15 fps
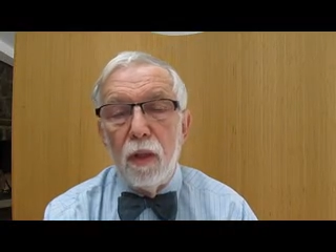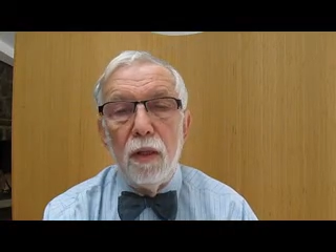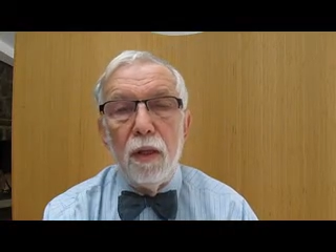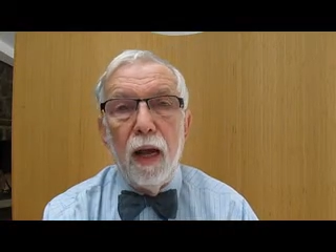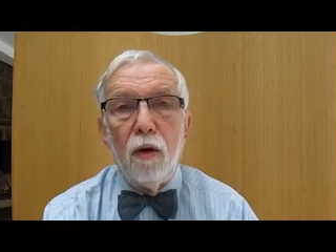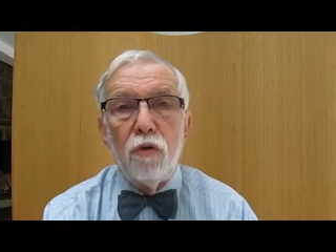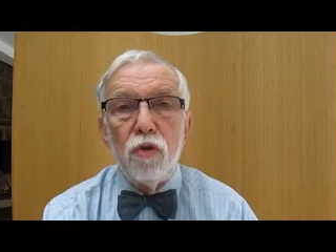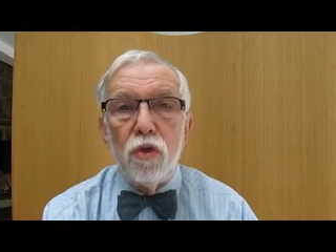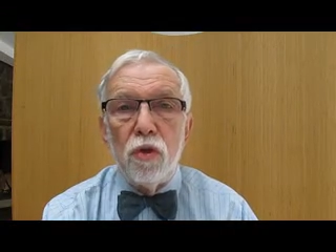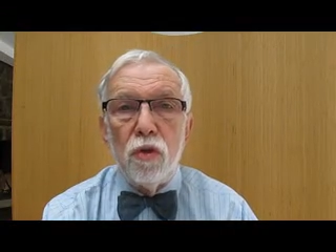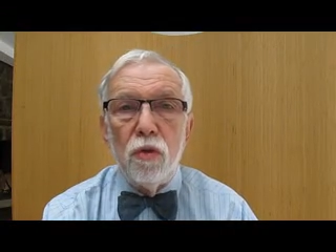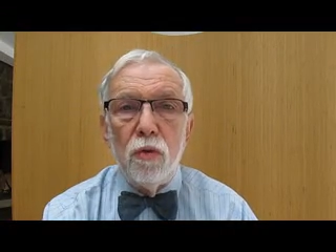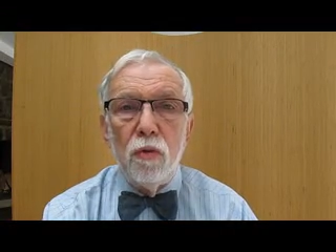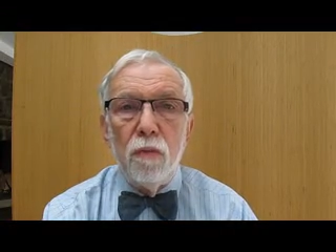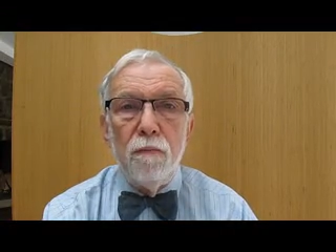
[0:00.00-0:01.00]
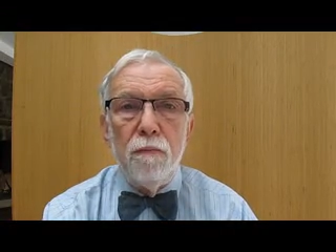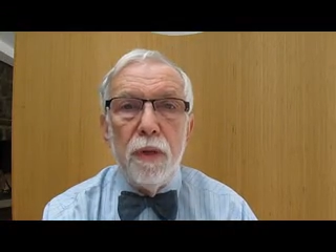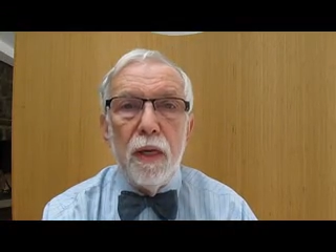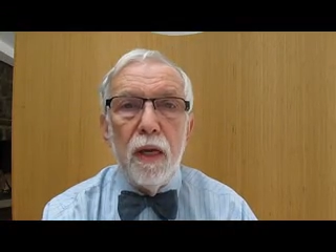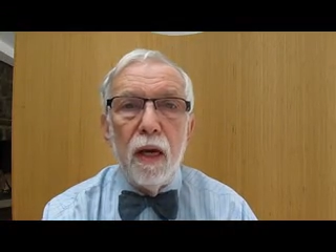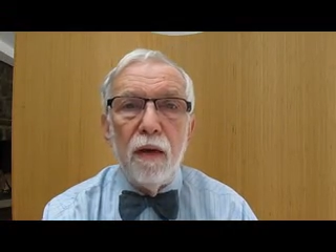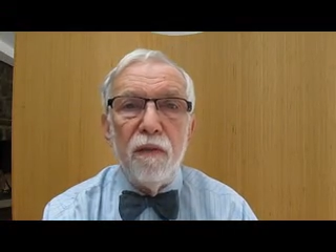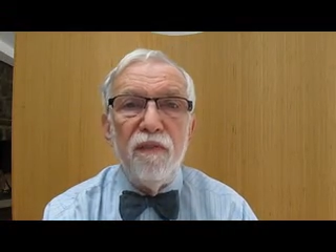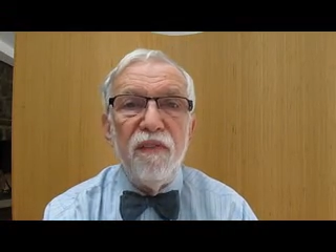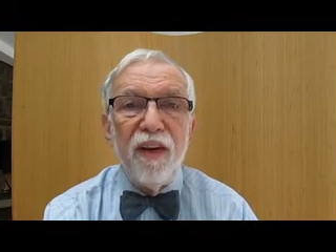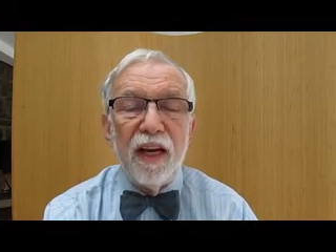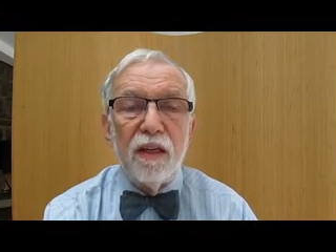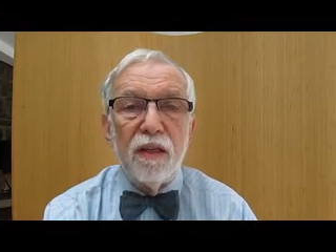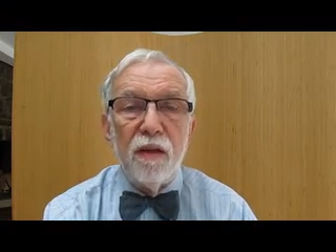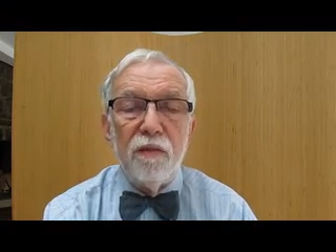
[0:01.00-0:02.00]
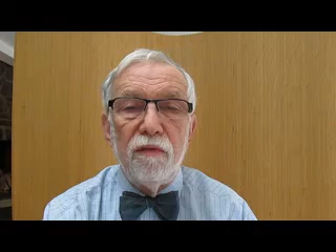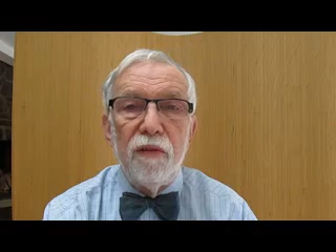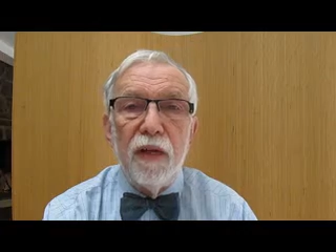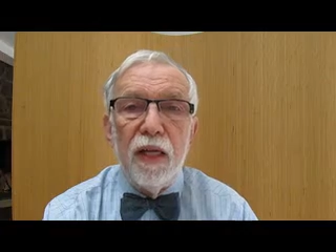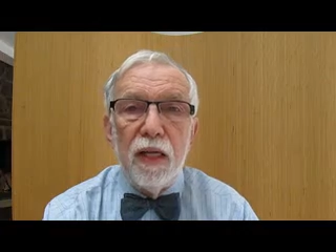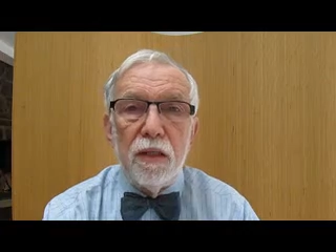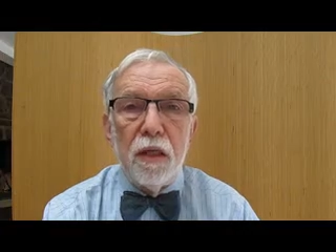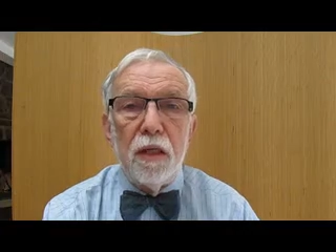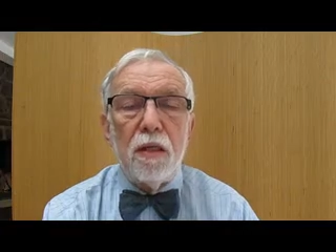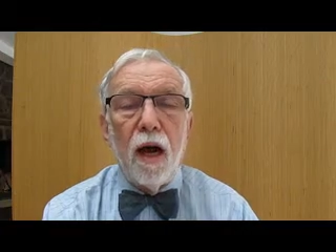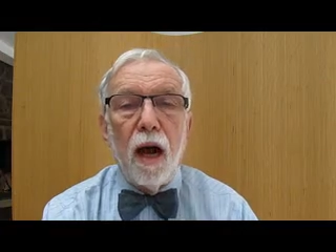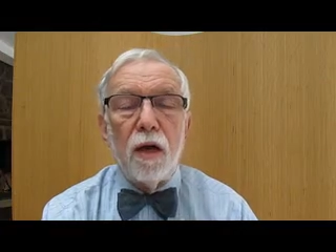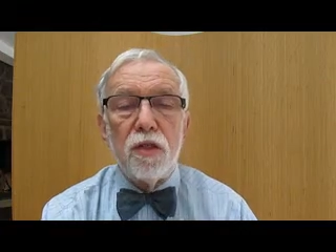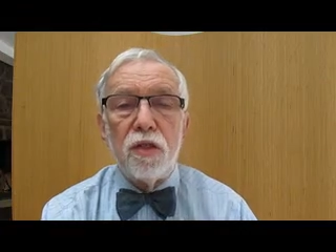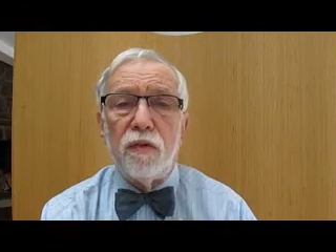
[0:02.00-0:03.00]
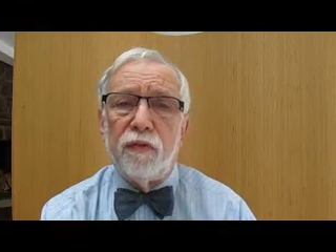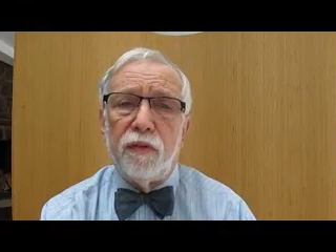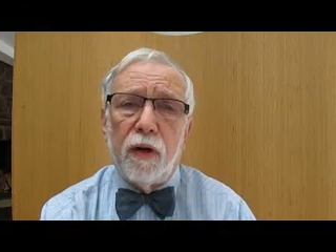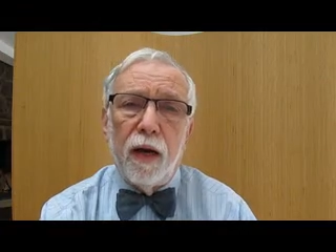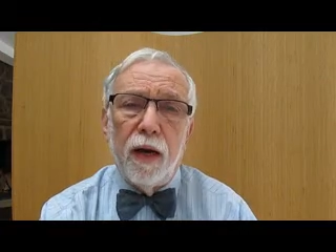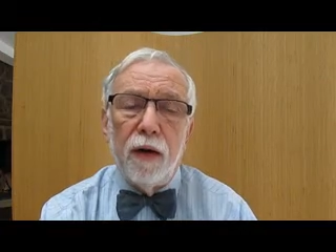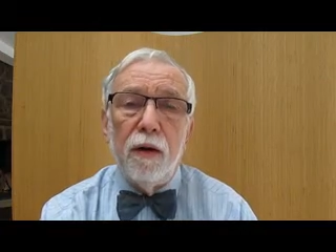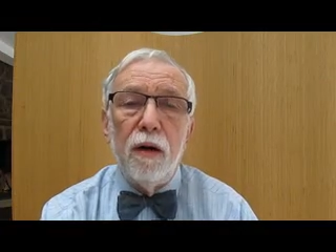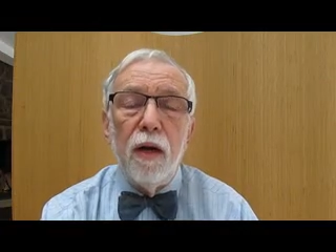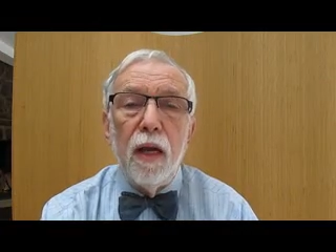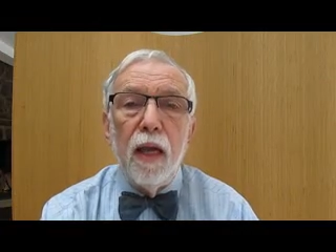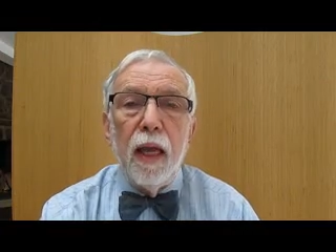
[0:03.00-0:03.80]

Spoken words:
Now, to be an effective detoxifier,